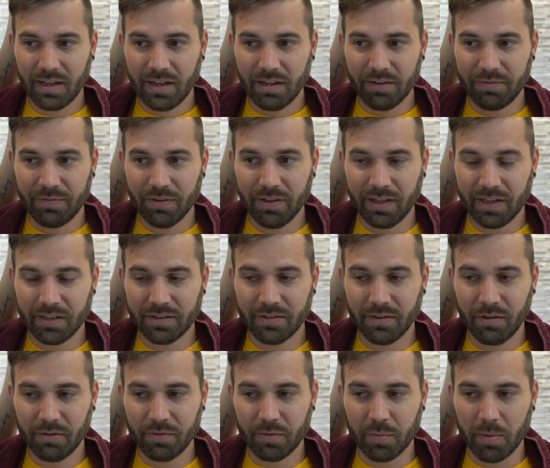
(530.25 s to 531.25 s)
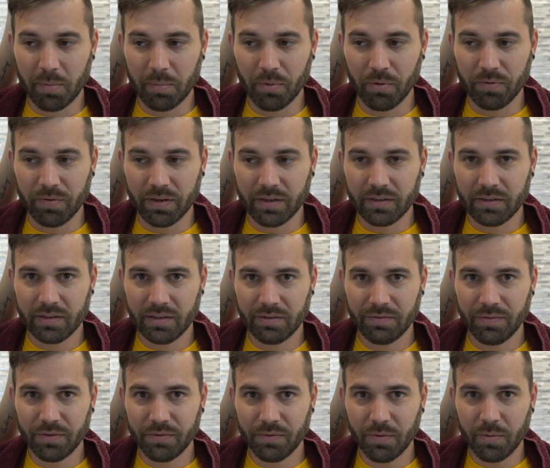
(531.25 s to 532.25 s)
I feel like I saw it from a movie.
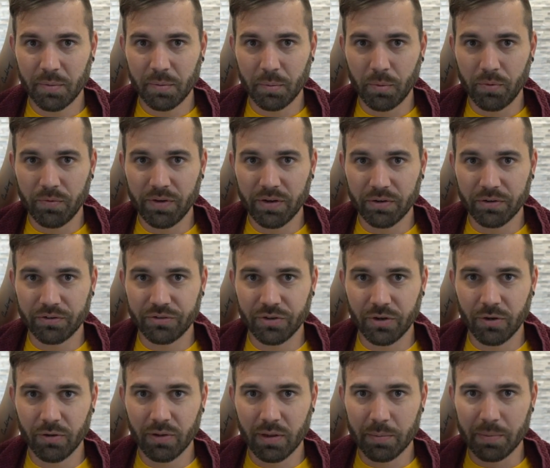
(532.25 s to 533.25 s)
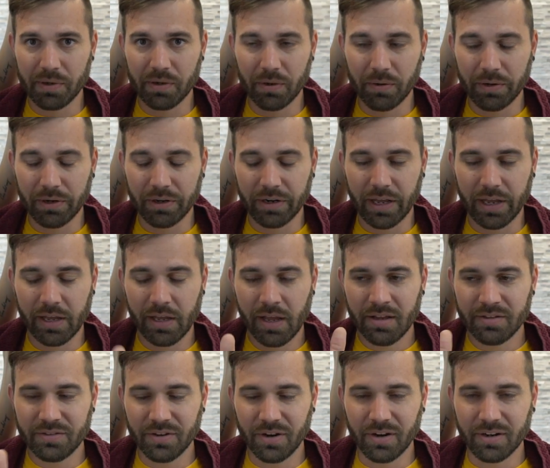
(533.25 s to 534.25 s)
If it's from a movie or a show, let me know, internet.
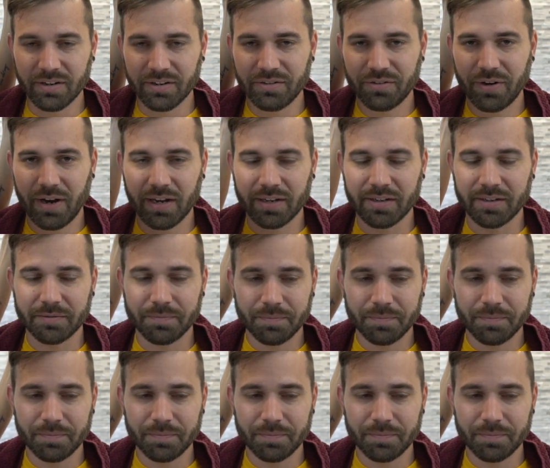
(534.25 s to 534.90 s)
Sorry, distracted.